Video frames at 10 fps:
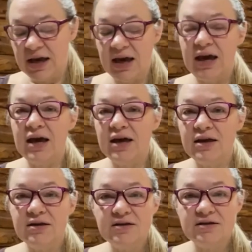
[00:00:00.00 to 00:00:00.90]

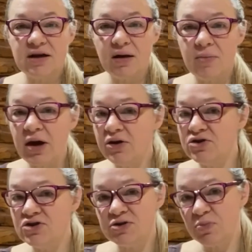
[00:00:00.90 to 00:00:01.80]
and I could
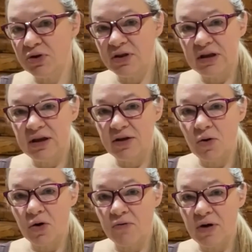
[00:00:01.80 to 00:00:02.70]
just put the
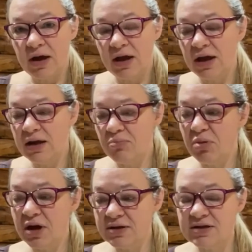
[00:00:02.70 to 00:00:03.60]
yogurt right in,
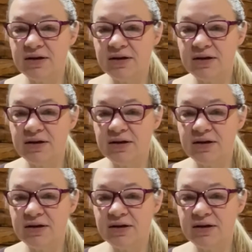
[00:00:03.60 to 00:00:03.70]
but